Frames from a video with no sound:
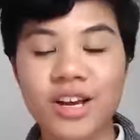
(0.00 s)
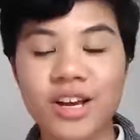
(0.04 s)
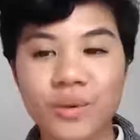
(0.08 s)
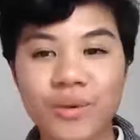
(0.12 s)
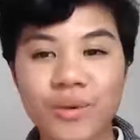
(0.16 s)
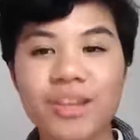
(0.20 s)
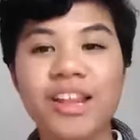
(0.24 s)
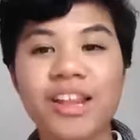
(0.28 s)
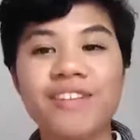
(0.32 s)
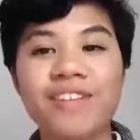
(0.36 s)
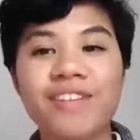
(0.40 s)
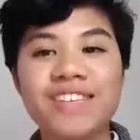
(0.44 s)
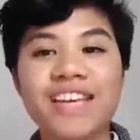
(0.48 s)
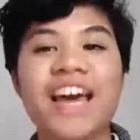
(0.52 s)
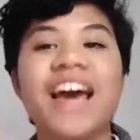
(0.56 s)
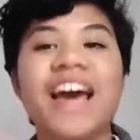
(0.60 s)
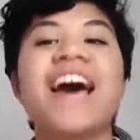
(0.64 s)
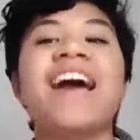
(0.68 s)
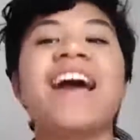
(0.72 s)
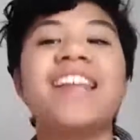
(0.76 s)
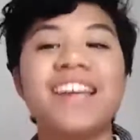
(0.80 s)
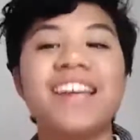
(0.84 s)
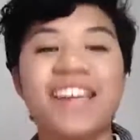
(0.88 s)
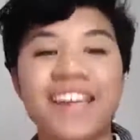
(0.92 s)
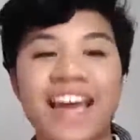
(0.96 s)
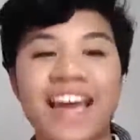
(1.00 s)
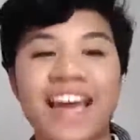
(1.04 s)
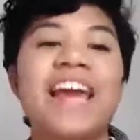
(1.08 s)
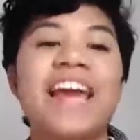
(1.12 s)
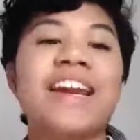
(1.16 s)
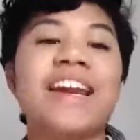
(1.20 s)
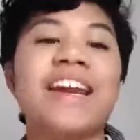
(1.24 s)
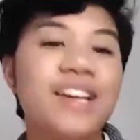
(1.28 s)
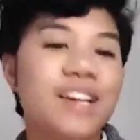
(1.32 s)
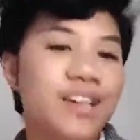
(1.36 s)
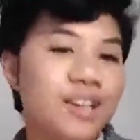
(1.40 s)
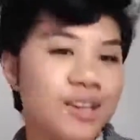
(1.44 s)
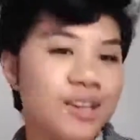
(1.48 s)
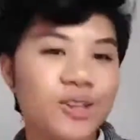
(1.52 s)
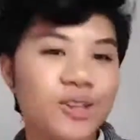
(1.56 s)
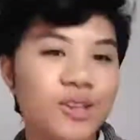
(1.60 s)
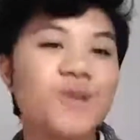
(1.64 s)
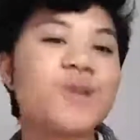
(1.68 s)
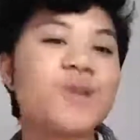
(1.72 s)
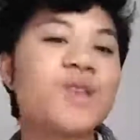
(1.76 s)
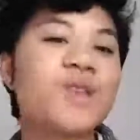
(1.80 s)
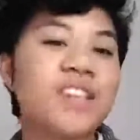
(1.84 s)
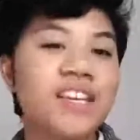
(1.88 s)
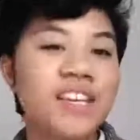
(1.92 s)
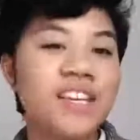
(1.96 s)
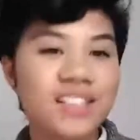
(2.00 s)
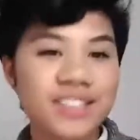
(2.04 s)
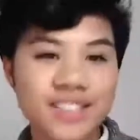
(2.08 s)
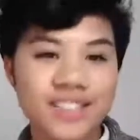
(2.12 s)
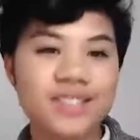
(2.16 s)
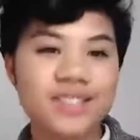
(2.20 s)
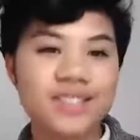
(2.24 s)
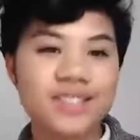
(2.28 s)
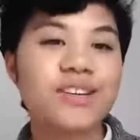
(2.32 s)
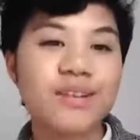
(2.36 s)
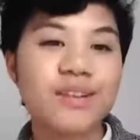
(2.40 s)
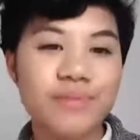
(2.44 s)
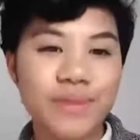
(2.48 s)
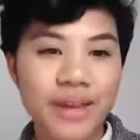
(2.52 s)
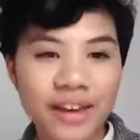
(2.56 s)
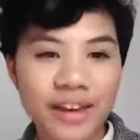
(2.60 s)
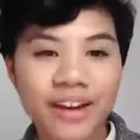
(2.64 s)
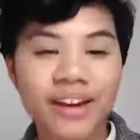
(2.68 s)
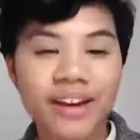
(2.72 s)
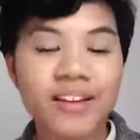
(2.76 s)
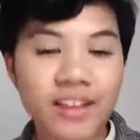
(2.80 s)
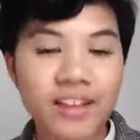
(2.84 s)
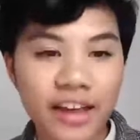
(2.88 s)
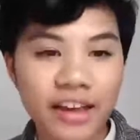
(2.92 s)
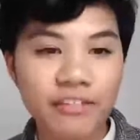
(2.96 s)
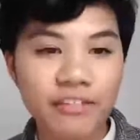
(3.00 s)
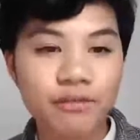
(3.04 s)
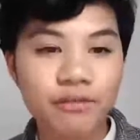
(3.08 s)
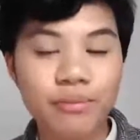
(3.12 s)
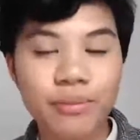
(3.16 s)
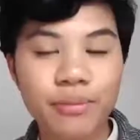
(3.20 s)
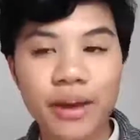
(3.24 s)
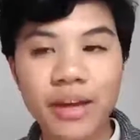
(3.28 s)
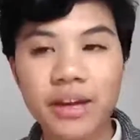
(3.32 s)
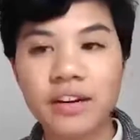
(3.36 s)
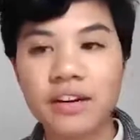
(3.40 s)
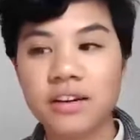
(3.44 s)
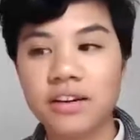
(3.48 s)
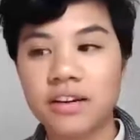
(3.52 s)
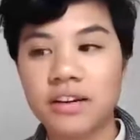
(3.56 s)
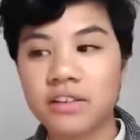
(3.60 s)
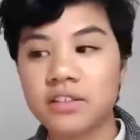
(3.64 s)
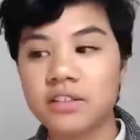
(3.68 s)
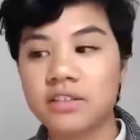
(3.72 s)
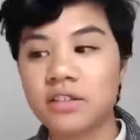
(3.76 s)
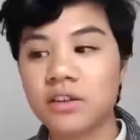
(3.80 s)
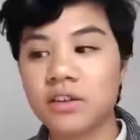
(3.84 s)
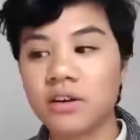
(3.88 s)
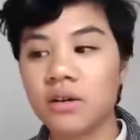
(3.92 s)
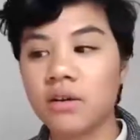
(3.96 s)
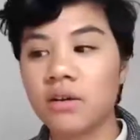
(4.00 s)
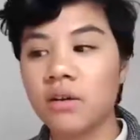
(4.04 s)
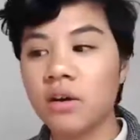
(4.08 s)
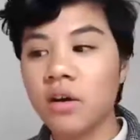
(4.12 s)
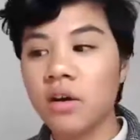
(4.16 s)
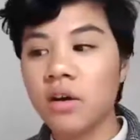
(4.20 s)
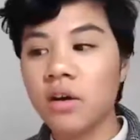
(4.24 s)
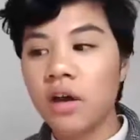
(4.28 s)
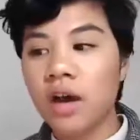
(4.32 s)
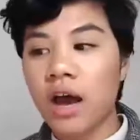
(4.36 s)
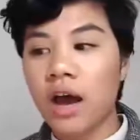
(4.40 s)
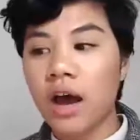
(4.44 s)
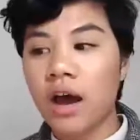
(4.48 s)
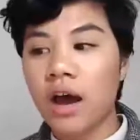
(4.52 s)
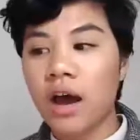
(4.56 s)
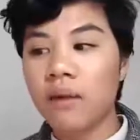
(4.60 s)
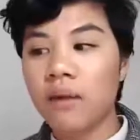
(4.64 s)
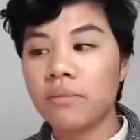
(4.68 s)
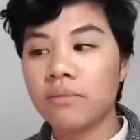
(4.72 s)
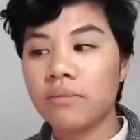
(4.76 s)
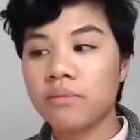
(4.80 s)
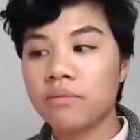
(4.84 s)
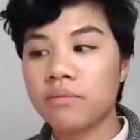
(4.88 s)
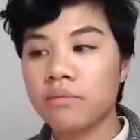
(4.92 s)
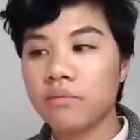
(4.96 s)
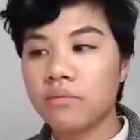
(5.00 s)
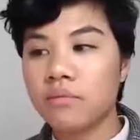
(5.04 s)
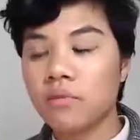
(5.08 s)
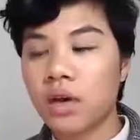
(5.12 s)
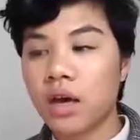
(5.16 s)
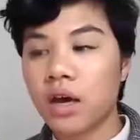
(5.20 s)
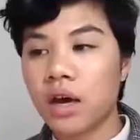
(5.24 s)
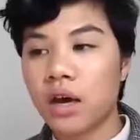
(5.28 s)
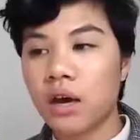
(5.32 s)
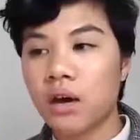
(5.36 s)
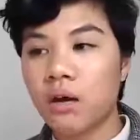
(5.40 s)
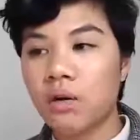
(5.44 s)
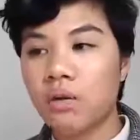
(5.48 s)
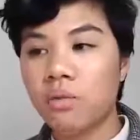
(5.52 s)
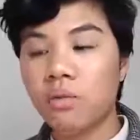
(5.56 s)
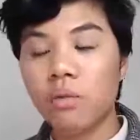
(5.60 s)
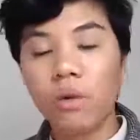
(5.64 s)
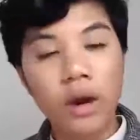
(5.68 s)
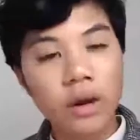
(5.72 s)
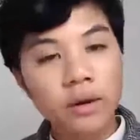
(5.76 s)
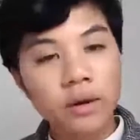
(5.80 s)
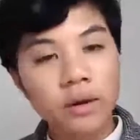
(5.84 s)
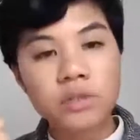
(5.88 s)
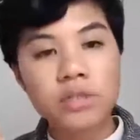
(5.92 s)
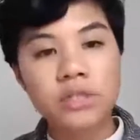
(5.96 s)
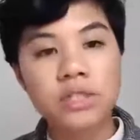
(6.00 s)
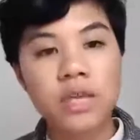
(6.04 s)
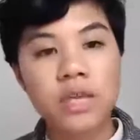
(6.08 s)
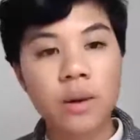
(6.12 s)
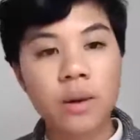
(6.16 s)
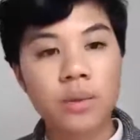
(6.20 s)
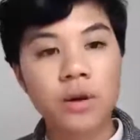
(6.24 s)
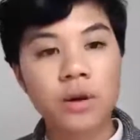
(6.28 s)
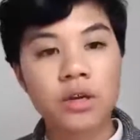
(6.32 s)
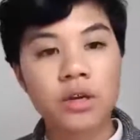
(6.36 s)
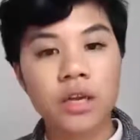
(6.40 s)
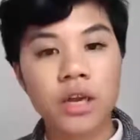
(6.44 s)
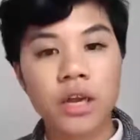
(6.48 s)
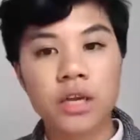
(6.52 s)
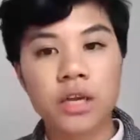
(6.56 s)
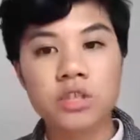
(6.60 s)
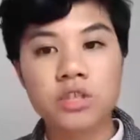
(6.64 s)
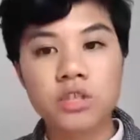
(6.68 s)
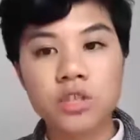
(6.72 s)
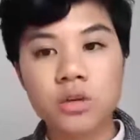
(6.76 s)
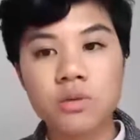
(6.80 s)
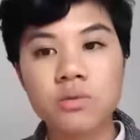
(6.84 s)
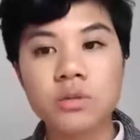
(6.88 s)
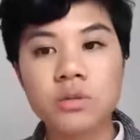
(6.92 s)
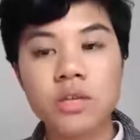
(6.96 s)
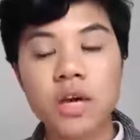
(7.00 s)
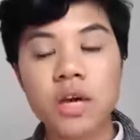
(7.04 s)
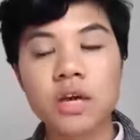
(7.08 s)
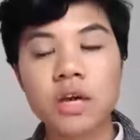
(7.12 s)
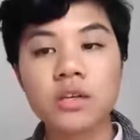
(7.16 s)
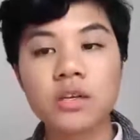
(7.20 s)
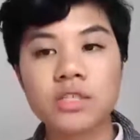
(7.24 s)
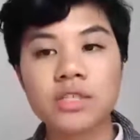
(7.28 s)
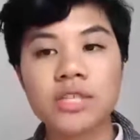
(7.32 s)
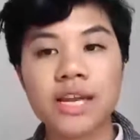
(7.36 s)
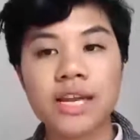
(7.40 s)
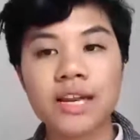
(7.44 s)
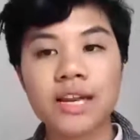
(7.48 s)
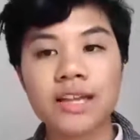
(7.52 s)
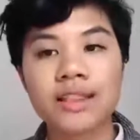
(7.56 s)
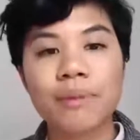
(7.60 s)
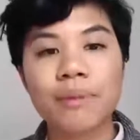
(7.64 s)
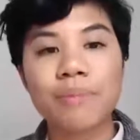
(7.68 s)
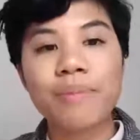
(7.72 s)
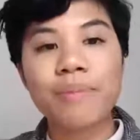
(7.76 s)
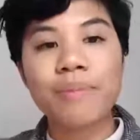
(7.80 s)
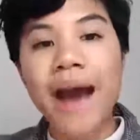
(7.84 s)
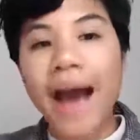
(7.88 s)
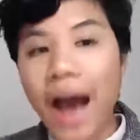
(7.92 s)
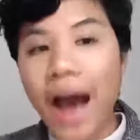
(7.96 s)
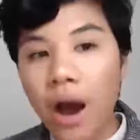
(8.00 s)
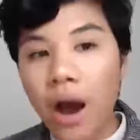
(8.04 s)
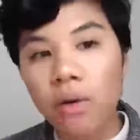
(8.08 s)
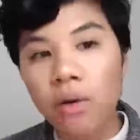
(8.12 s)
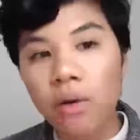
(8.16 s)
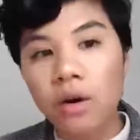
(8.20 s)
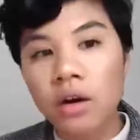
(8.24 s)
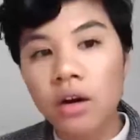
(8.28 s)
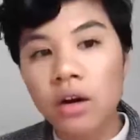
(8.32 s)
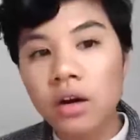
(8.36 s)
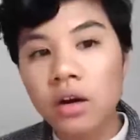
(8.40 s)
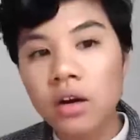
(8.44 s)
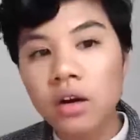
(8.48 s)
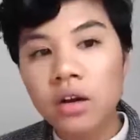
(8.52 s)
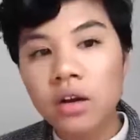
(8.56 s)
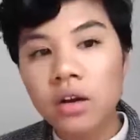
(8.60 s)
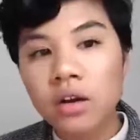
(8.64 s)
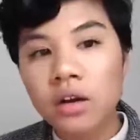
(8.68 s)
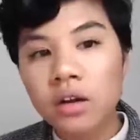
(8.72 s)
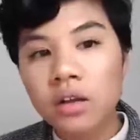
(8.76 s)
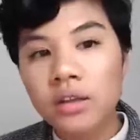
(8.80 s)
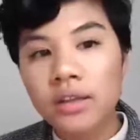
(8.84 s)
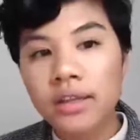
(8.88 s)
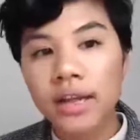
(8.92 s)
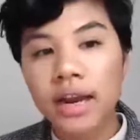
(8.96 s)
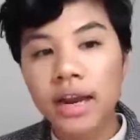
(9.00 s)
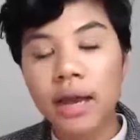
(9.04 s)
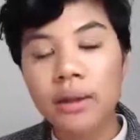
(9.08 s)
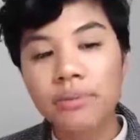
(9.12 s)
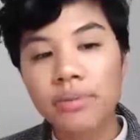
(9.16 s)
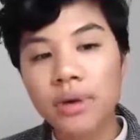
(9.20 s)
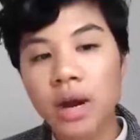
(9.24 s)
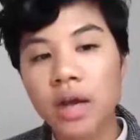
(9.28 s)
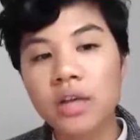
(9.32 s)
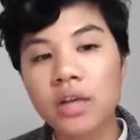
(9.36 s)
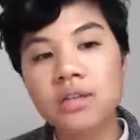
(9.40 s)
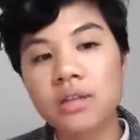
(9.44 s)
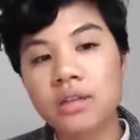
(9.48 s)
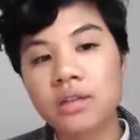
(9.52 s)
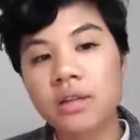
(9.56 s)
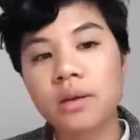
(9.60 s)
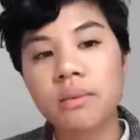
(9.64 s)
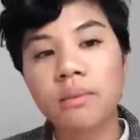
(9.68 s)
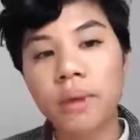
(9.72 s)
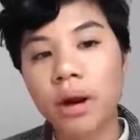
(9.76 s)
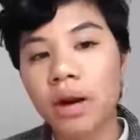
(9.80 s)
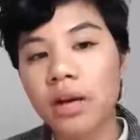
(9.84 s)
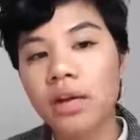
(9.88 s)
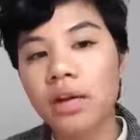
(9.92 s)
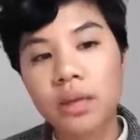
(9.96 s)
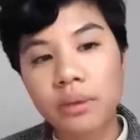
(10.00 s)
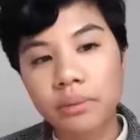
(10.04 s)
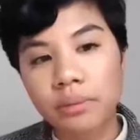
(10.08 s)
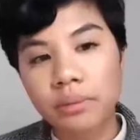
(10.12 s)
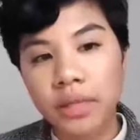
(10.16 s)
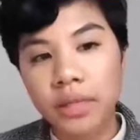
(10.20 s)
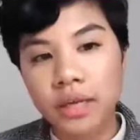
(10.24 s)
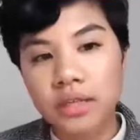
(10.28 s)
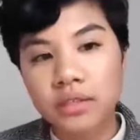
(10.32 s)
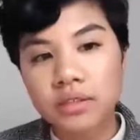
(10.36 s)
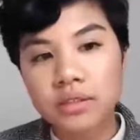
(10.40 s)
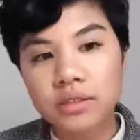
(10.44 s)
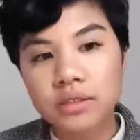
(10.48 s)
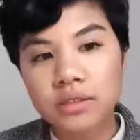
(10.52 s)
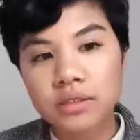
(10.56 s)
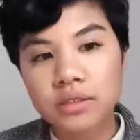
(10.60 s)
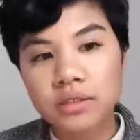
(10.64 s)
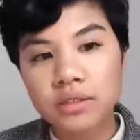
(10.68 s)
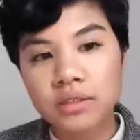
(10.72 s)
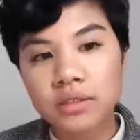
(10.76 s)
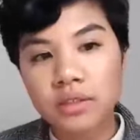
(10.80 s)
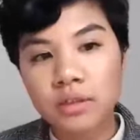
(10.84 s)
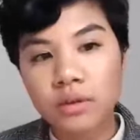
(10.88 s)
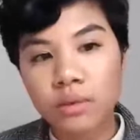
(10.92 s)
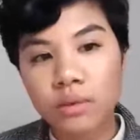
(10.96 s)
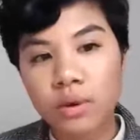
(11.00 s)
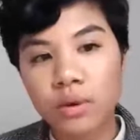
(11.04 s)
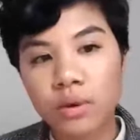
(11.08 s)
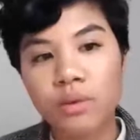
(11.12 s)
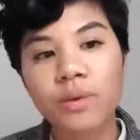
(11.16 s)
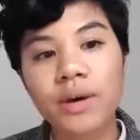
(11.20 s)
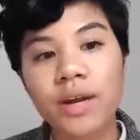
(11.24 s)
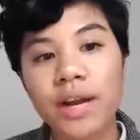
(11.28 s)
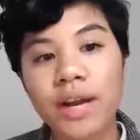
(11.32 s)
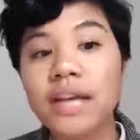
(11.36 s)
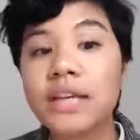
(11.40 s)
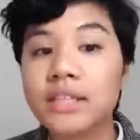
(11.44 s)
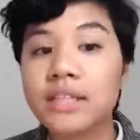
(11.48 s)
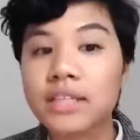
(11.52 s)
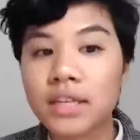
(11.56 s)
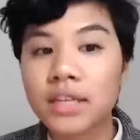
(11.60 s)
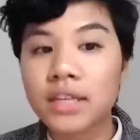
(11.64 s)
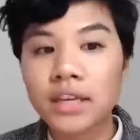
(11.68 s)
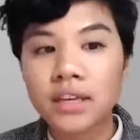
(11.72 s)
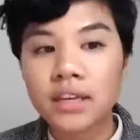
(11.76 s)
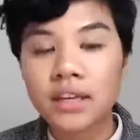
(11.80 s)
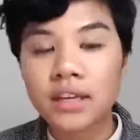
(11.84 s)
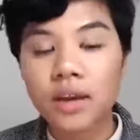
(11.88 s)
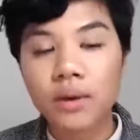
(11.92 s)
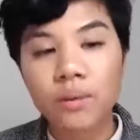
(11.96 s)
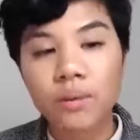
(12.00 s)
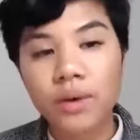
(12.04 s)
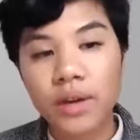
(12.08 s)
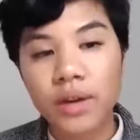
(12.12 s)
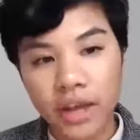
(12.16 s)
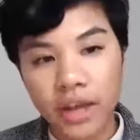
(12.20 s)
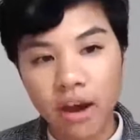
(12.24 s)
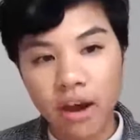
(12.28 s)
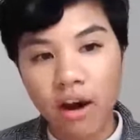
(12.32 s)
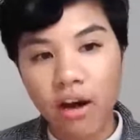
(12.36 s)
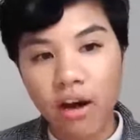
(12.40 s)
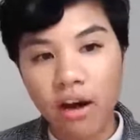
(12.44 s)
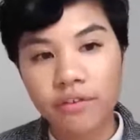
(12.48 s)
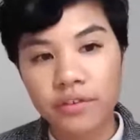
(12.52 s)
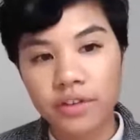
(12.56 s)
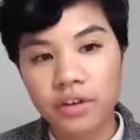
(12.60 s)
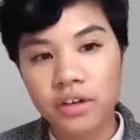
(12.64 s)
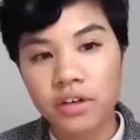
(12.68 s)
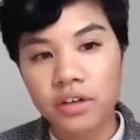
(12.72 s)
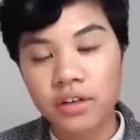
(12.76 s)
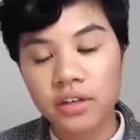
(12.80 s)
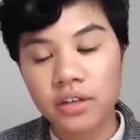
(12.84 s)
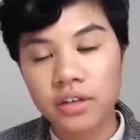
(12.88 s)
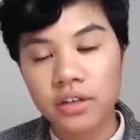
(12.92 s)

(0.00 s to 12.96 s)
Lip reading: We love to allocate new things that's going to make our life better. And so one was networking, and two was understanding the power that I brought to the marketplace with what I did and what I offered.